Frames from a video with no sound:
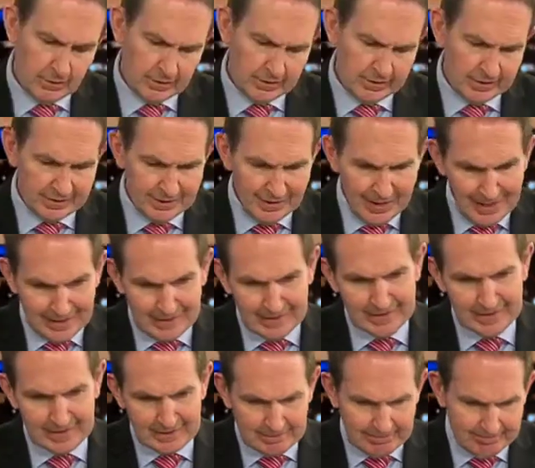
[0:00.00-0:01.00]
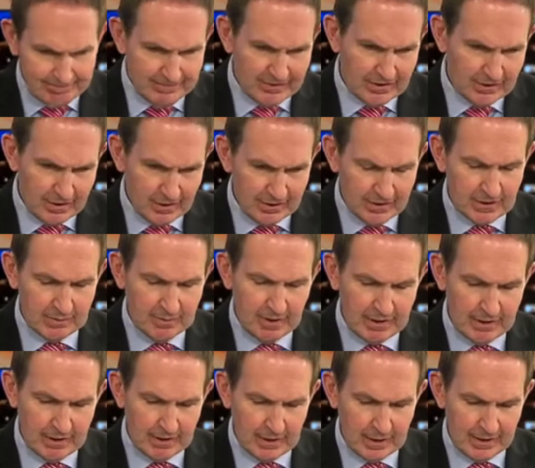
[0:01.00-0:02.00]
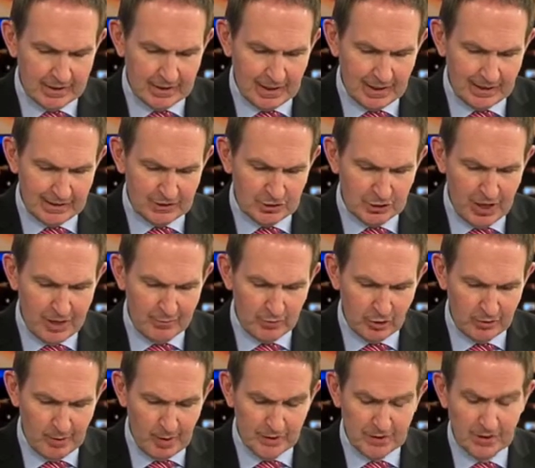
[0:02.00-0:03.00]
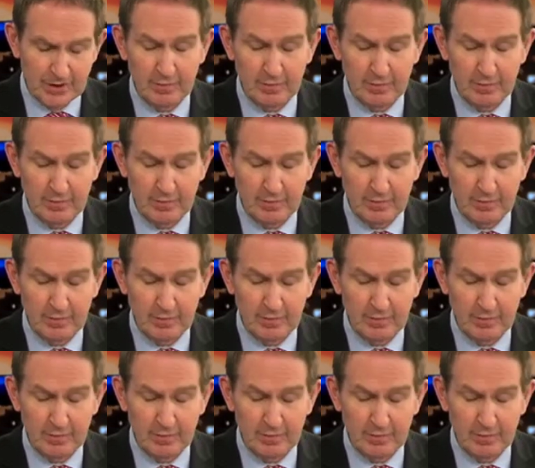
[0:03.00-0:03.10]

look, the latest, you know, this has been a daily drama almost,